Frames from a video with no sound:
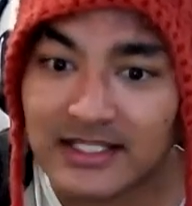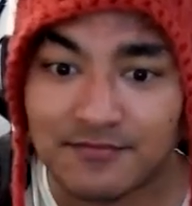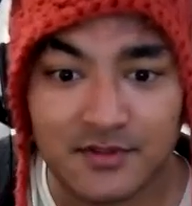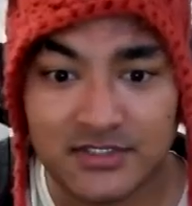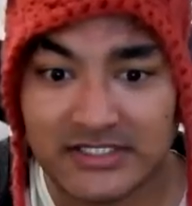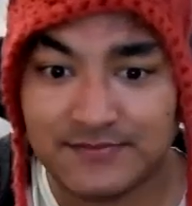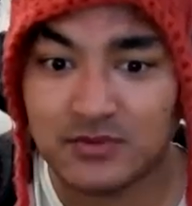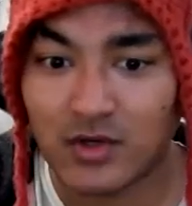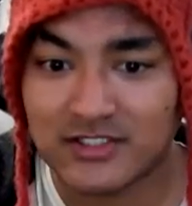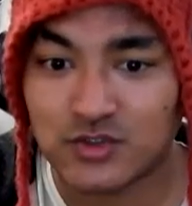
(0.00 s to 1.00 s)
If
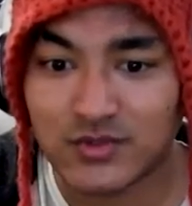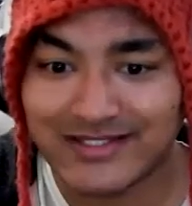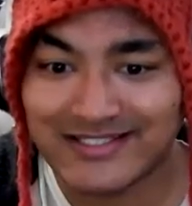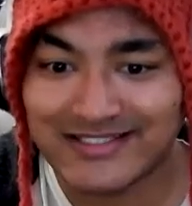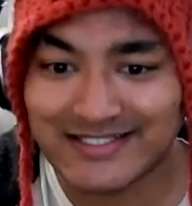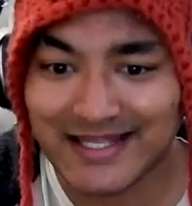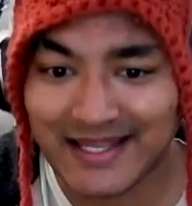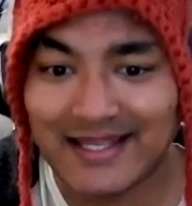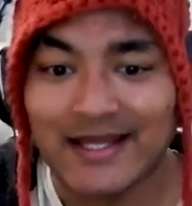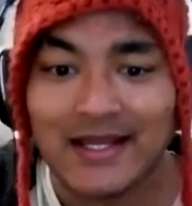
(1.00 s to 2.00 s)
she was doing it in
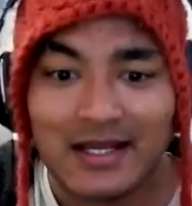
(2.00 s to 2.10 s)
a